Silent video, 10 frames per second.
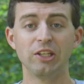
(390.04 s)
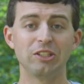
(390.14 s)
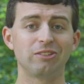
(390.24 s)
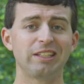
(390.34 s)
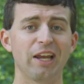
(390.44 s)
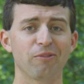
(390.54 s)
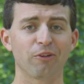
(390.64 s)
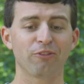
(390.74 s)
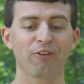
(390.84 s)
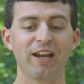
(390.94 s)
you stay
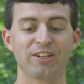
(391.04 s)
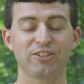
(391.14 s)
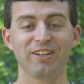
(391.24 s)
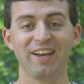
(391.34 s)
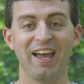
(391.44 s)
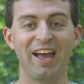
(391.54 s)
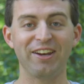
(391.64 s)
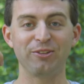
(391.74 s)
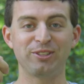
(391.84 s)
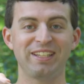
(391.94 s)
refreshed,
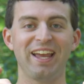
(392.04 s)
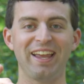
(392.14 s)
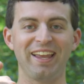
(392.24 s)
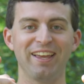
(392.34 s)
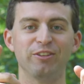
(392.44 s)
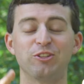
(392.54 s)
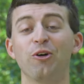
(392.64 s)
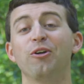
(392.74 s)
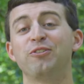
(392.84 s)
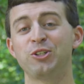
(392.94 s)
and you stay in the
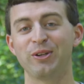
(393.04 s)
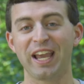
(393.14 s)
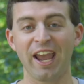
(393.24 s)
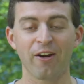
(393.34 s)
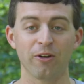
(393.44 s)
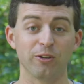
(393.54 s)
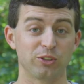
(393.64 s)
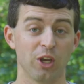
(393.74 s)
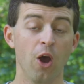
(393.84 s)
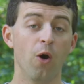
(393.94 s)
zone of shooting
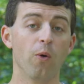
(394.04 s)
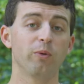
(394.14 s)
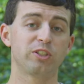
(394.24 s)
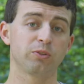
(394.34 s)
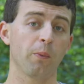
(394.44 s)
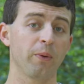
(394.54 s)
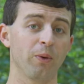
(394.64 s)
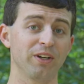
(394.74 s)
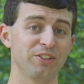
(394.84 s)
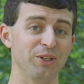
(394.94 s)
arrows, which is what we
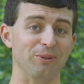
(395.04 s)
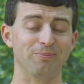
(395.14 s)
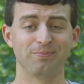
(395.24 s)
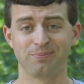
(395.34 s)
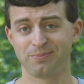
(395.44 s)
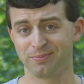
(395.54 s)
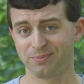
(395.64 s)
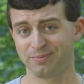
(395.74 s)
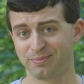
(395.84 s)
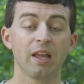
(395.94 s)
want to do.
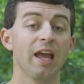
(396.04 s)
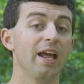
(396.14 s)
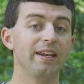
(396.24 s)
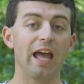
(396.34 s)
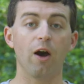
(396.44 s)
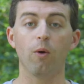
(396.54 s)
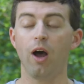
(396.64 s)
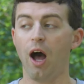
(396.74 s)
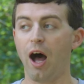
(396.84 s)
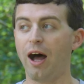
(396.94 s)
Now,
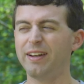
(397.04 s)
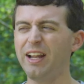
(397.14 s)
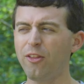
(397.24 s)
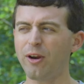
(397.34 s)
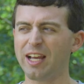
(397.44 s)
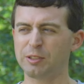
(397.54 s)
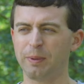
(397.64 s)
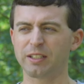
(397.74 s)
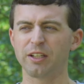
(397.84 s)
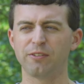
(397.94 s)
another
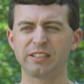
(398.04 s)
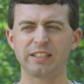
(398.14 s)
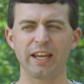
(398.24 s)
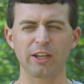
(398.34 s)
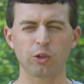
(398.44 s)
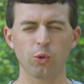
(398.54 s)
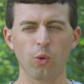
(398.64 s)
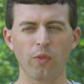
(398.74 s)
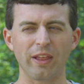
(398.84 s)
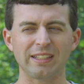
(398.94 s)
aspect of staying
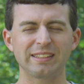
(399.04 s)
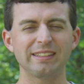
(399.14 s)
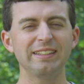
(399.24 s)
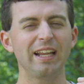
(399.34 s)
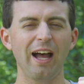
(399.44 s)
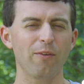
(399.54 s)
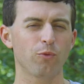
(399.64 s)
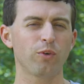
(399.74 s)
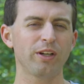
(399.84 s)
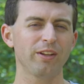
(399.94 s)
cool that's not
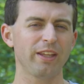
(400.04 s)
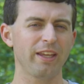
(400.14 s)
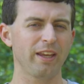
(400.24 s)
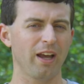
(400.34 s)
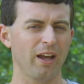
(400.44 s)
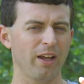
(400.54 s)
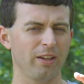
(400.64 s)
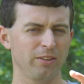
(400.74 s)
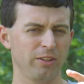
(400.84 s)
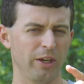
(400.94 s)
really
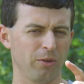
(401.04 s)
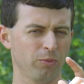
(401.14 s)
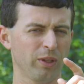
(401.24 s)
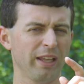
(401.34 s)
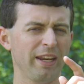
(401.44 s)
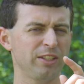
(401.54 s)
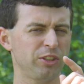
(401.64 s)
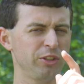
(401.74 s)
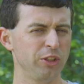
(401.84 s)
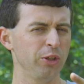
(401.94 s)
uh, you know related
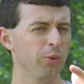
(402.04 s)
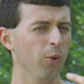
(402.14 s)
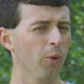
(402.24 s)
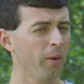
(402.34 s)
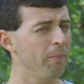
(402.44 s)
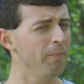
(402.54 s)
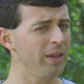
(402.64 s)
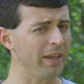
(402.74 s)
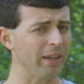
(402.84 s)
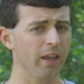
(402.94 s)
to you or
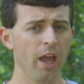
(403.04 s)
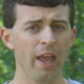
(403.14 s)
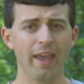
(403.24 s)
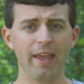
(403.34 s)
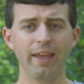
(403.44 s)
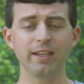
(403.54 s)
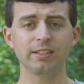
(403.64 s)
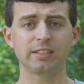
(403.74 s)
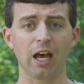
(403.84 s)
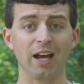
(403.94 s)
me
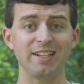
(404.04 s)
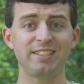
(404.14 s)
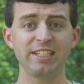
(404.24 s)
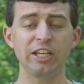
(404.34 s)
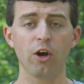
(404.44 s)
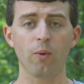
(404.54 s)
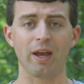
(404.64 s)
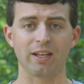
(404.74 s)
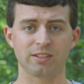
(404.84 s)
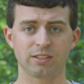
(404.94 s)
is uh,
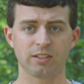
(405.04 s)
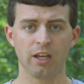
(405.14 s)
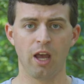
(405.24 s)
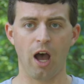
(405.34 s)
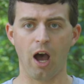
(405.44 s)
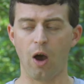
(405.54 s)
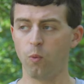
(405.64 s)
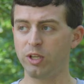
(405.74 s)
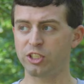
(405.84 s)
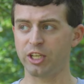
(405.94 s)
DOS, uh,
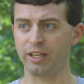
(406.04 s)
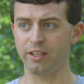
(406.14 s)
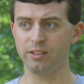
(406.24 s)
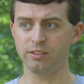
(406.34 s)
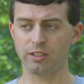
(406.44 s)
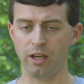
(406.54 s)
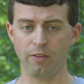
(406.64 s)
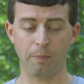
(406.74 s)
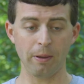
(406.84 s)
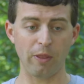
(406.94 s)
which is uh,
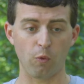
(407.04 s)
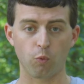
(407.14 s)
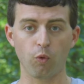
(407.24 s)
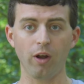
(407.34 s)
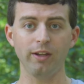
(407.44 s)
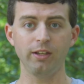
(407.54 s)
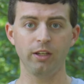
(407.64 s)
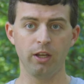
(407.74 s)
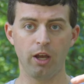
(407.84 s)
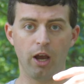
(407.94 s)
the people that run
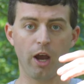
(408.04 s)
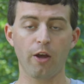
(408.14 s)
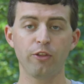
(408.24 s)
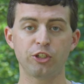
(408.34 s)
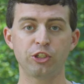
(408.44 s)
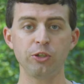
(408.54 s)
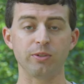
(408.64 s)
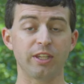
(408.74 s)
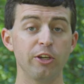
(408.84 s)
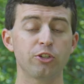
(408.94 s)
uh, the
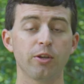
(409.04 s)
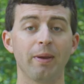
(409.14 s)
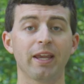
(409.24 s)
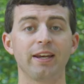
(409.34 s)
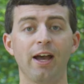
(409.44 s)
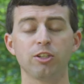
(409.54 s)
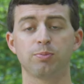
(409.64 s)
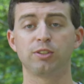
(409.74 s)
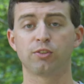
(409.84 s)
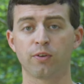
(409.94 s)
shoot. They usually make
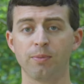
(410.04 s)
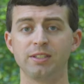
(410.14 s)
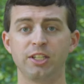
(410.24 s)
announcements from the